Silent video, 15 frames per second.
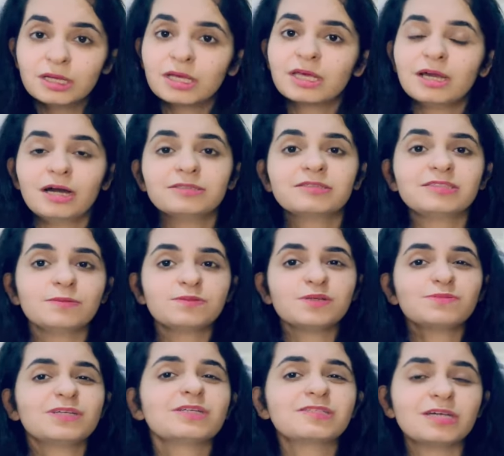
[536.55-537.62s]
ki sub
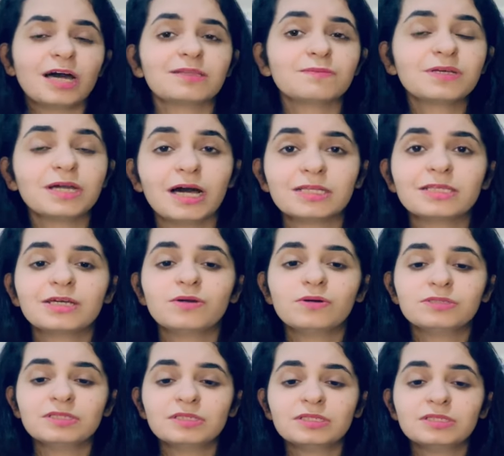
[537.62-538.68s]
subjects saath mein
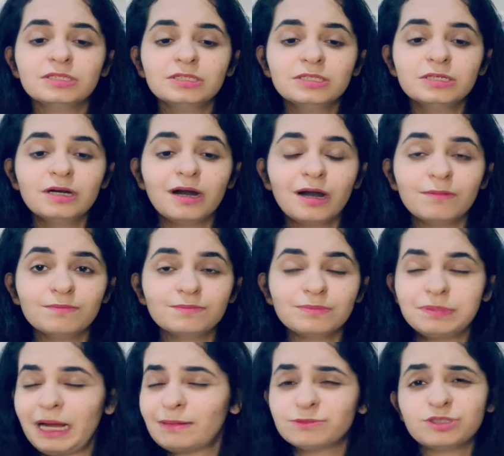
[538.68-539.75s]
yaad um
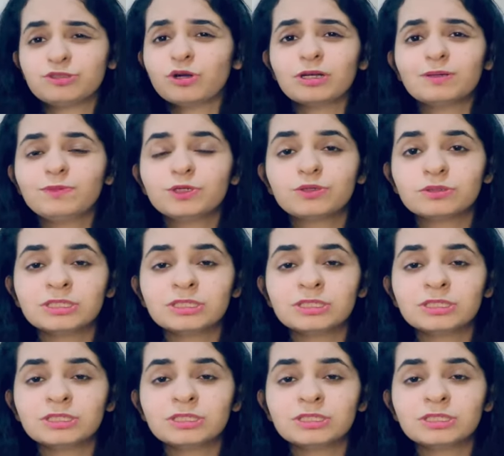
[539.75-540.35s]
i'm just not able to